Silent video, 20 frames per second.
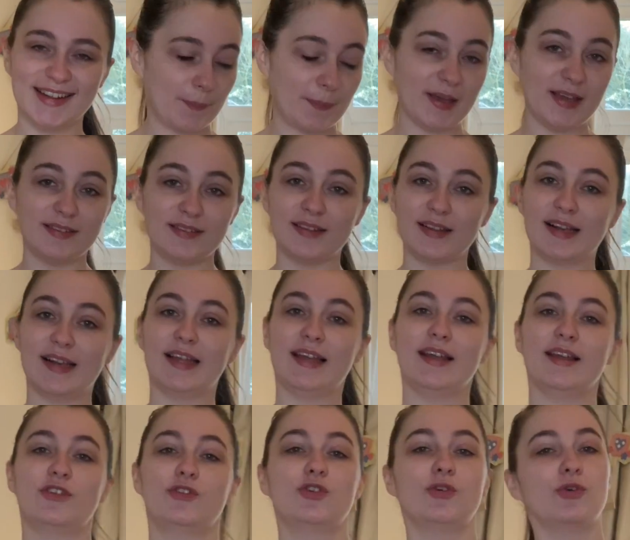
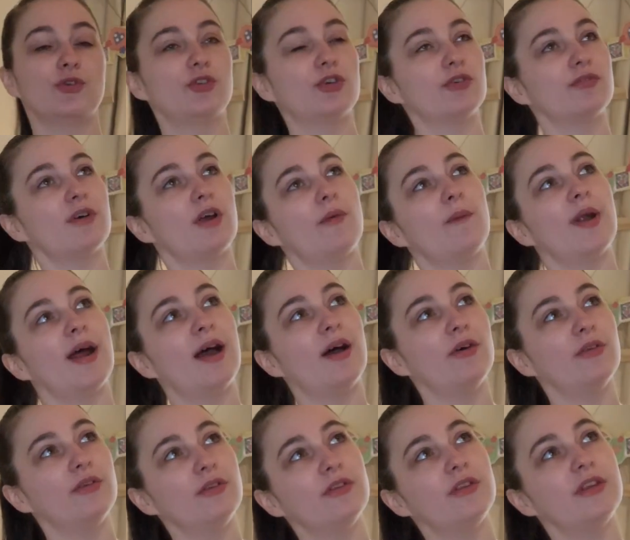Basically, sort of
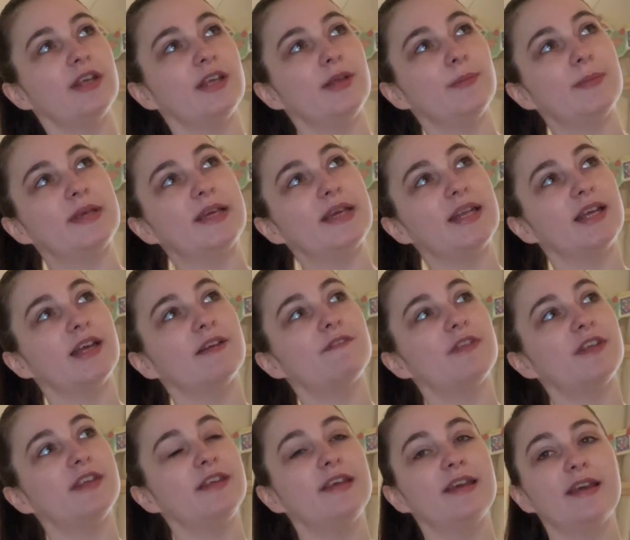around the beginning of
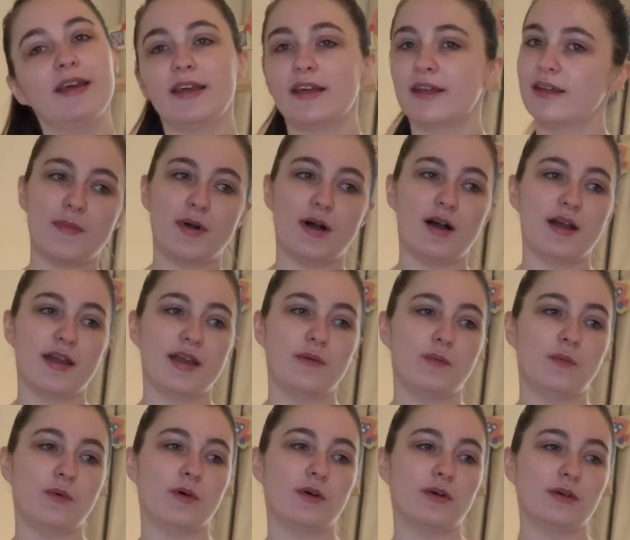the year, I
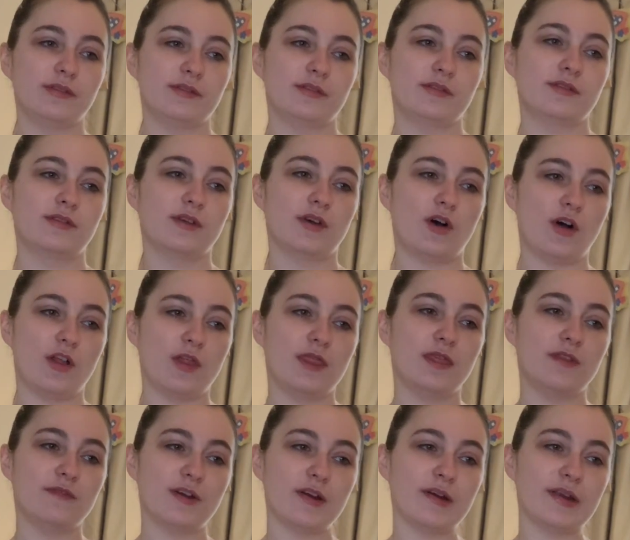was on
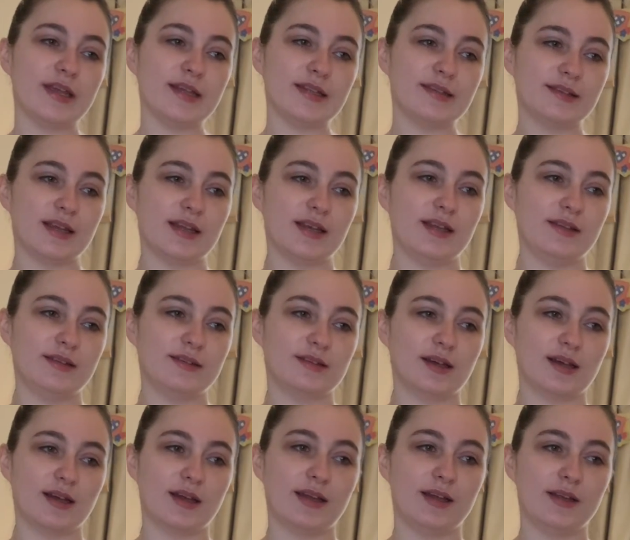the very skinny
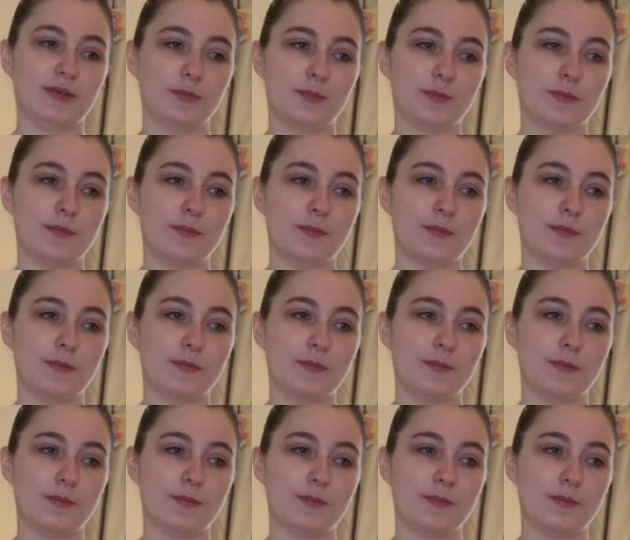side,